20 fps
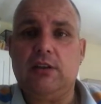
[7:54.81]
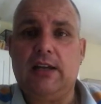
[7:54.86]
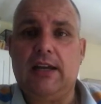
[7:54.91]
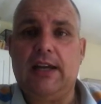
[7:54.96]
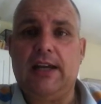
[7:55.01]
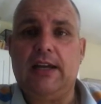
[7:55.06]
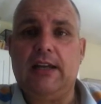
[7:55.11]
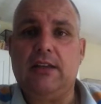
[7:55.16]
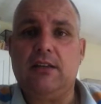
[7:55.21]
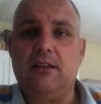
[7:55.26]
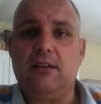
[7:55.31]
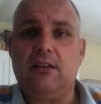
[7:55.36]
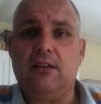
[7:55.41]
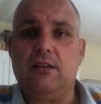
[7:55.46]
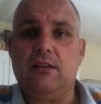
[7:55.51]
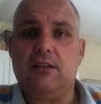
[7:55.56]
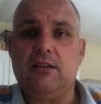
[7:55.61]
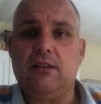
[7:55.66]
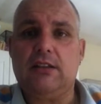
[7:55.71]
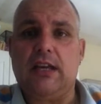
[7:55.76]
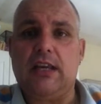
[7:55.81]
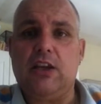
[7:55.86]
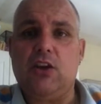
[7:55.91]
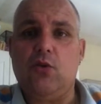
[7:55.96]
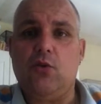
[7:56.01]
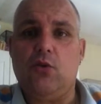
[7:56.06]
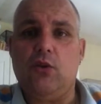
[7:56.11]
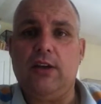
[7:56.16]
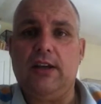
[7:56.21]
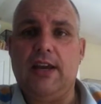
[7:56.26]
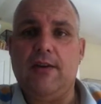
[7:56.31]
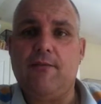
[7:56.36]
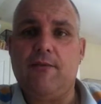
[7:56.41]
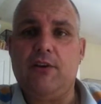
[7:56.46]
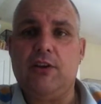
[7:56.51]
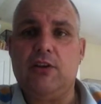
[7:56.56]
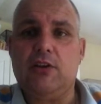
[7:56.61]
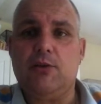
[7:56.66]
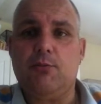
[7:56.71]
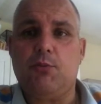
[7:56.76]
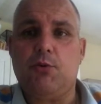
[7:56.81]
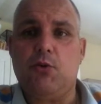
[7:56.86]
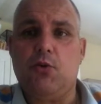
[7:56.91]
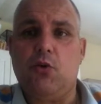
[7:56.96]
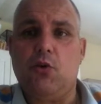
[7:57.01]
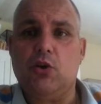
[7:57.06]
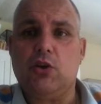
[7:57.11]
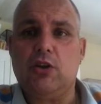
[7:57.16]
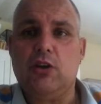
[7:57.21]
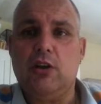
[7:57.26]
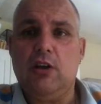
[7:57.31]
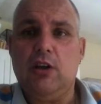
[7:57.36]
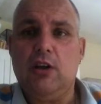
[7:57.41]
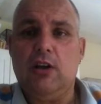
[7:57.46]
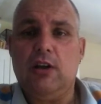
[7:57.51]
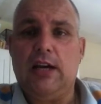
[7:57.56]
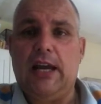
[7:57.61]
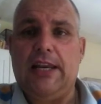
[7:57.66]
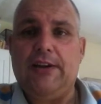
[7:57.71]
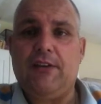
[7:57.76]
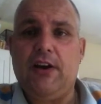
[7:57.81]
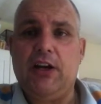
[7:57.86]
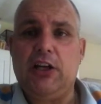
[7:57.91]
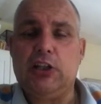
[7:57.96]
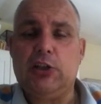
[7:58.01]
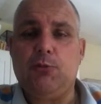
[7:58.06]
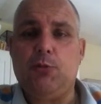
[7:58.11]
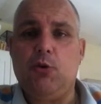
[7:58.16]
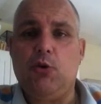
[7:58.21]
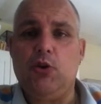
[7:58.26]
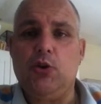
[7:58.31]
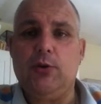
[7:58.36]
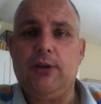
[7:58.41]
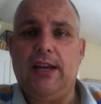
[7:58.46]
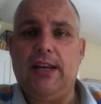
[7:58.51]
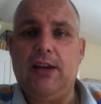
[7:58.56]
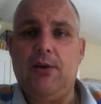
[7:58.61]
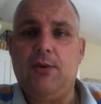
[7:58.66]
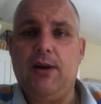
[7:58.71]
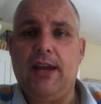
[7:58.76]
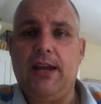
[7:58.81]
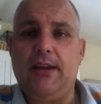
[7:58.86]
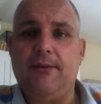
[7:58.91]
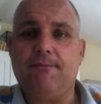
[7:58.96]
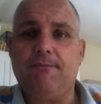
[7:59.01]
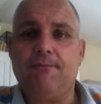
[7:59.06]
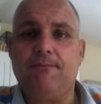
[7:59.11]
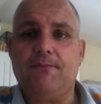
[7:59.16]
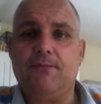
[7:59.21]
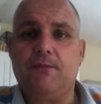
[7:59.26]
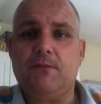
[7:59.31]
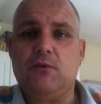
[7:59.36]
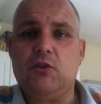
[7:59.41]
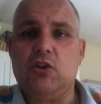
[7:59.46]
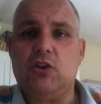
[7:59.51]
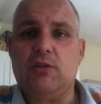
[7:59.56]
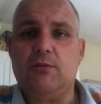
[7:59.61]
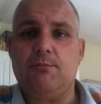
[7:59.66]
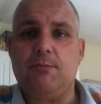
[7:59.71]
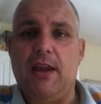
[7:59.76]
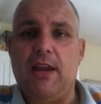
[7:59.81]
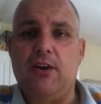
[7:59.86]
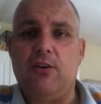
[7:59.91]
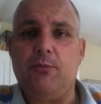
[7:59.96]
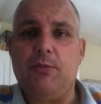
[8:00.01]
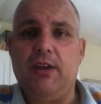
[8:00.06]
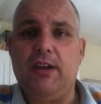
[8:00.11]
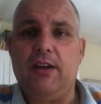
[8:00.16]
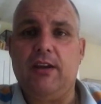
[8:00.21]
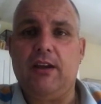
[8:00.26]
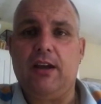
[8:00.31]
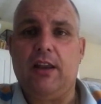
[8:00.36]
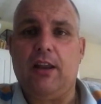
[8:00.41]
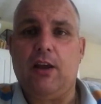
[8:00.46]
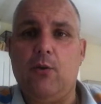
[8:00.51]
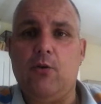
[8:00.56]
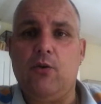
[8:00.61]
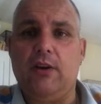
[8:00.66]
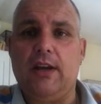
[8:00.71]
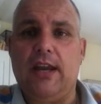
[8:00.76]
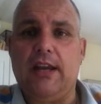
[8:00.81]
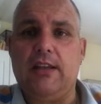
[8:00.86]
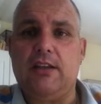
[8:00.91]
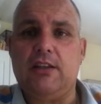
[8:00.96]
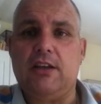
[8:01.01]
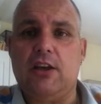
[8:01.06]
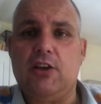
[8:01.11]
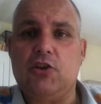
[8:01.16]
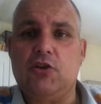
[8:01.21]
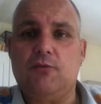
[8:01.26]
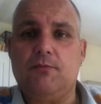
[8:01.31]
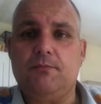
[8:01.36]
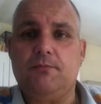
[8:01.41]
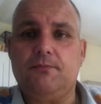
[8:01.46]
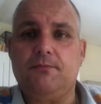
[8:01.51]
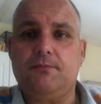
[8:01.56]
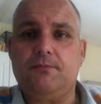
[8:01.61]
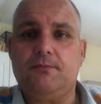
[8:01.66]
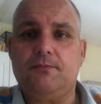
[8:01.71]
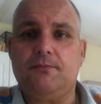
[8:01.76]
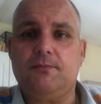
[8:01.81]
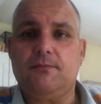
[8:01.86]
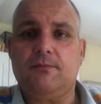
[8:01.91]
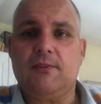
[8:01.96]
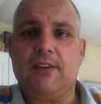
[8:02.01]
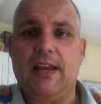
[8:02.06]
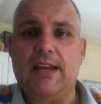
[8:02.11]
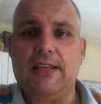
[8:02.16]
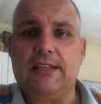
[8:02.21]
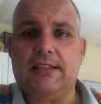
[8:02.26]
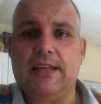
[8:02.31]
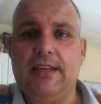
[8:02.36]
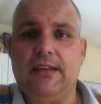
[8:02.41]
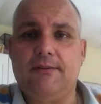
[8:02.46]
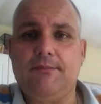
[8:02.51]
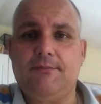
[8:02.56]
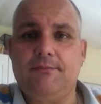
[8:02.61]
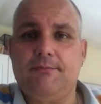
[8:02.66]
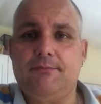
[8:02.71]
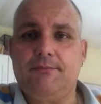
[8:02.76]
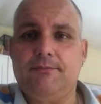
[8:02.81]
And thank you all again for your support. And if I can support you in any way, just mail me I will get in touch. Thanks then.